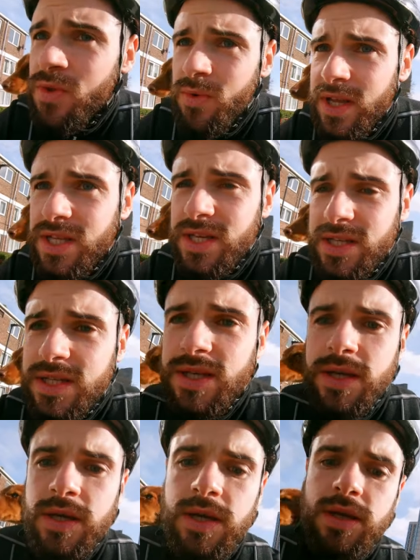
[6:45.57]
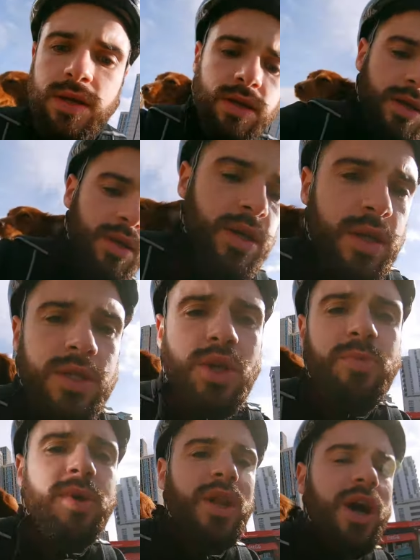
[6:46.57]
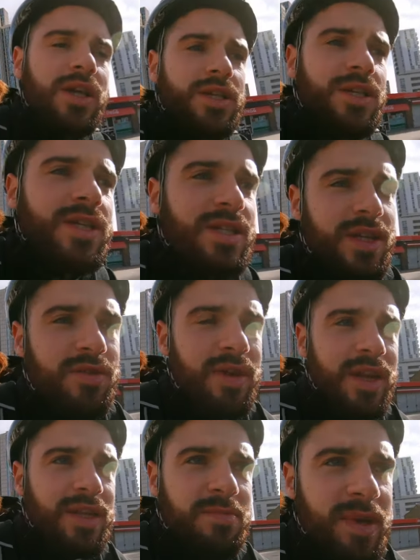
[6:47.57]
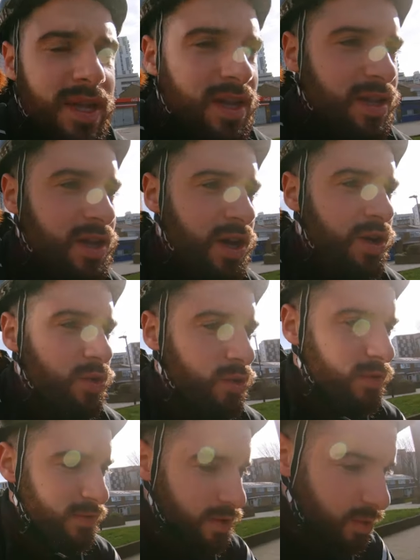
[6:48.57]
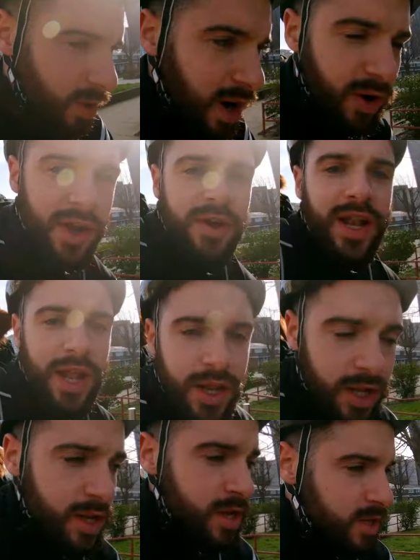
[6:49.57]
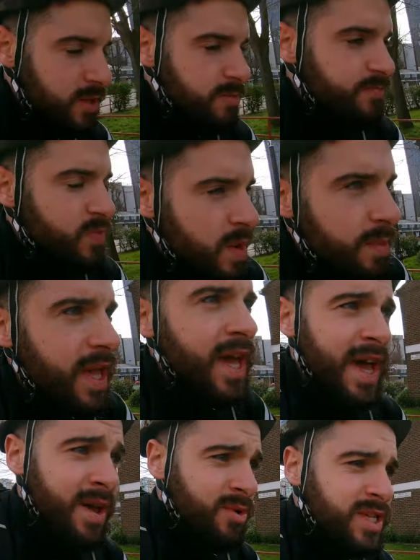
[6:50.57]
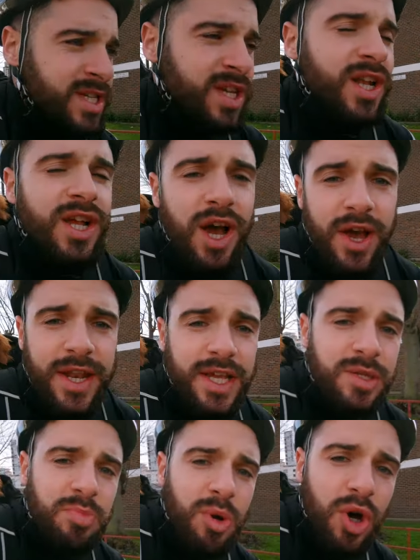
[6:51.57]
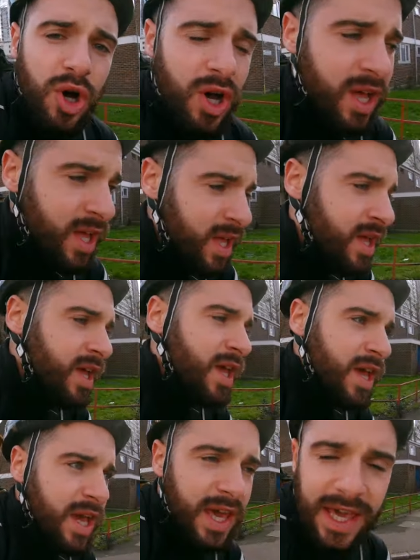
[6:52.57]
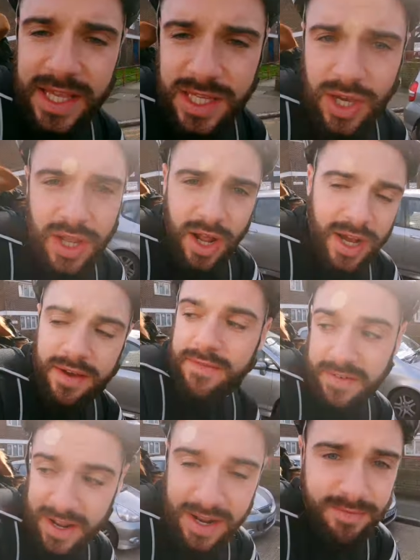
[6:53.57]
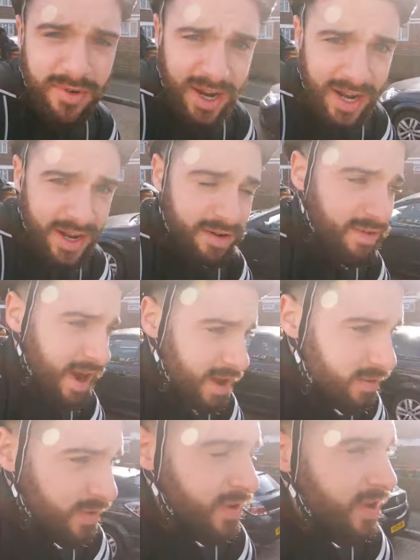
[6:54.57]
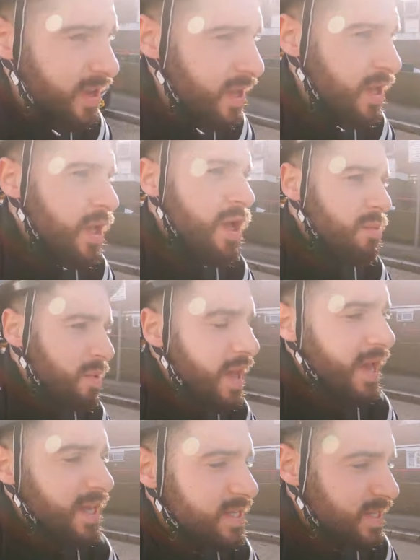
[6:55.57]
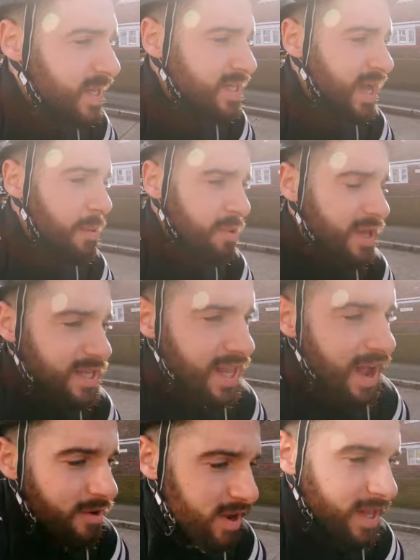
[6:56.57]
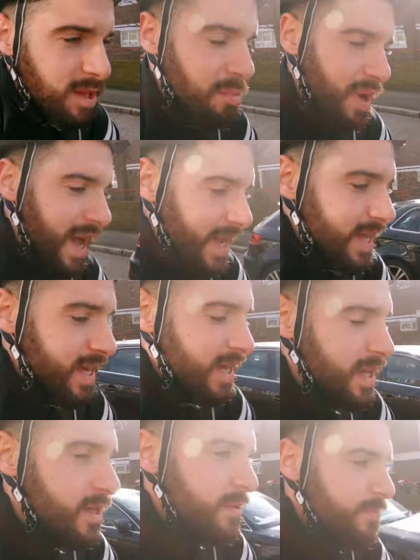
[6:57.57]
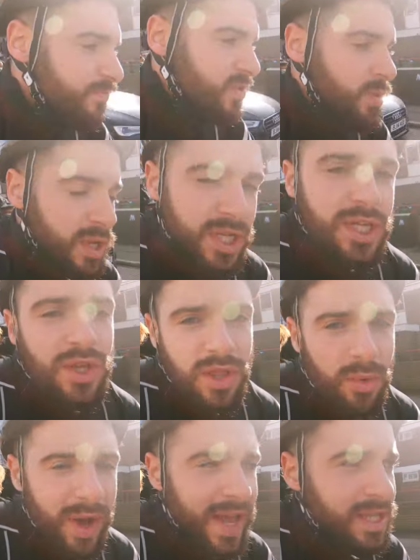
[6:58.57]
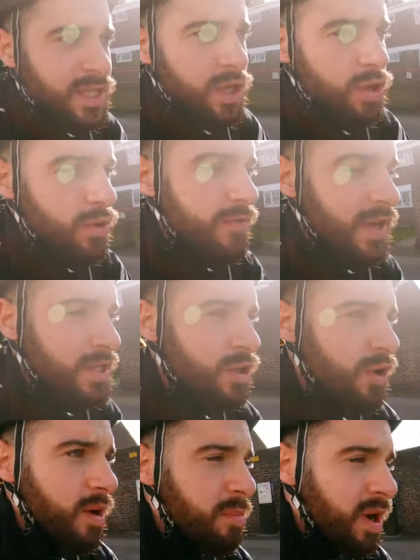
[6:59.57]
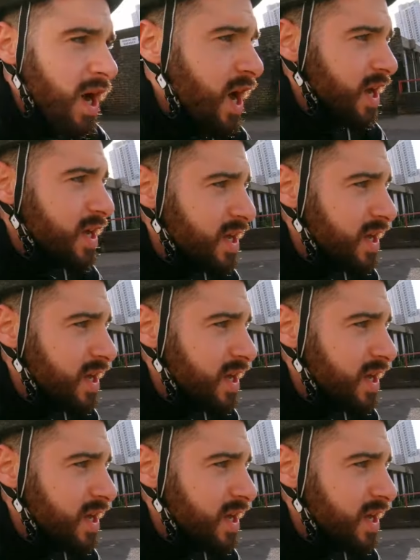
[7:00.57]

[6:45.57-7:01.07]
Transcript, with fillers: which is super nice considering it's been cold for a while here in London. But yeah, we're just gonna go and explore. He's good, I can feel him wriggling around. But yeah, he's, he's happy as Larry in the bag. We're just on the way to Victoria Park,